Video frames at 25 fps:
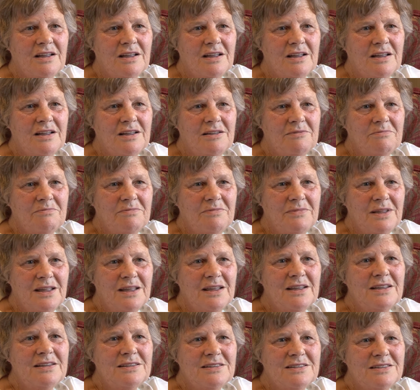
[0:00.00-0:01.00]
And
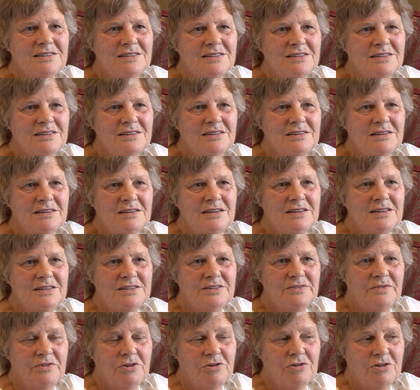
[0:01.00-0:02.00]
yes,
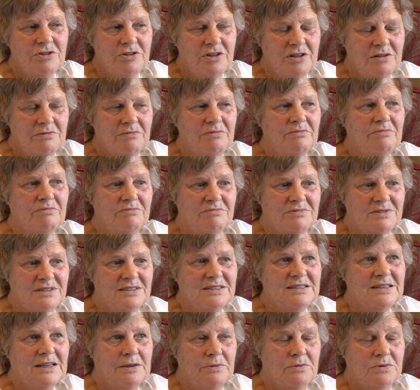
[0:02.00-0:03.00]
his father
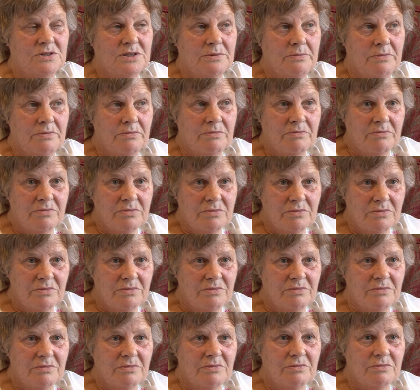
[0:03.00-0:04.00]

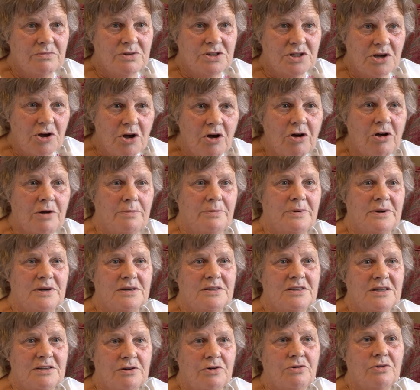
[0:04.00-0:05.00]
was a
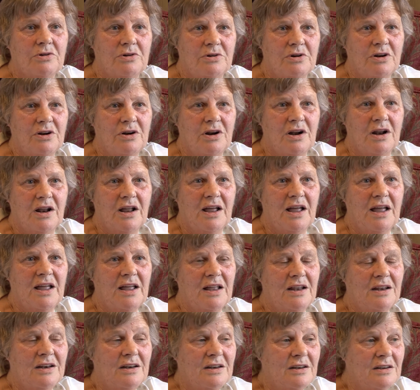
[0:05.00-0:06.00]
carpenter,
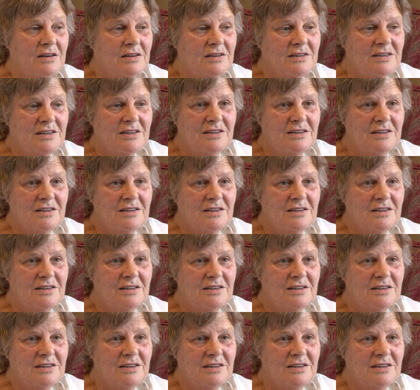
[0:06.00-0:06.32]
and